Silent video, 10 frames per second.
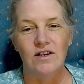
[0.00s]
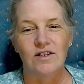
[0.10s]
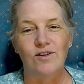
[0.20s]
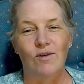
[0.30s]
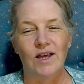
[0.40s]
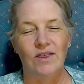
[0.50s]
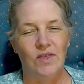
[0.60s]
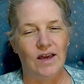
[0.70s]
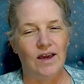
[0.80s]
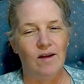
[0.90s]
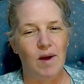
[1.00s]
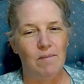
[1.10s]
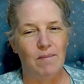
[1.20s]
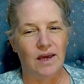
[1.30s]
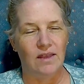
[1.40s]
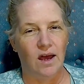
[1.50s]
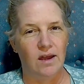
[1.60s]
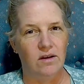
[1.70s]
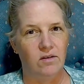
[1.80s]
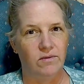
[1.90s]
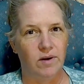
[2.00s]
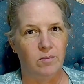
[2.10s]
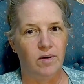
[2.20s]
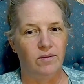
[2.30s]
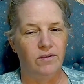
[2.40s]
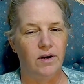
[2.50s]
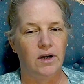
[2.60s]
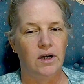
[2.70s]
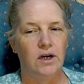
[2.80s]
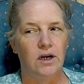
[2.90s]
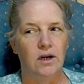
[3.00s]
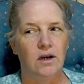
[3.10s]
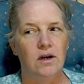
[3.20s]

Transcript: So I think I might make that in November for her.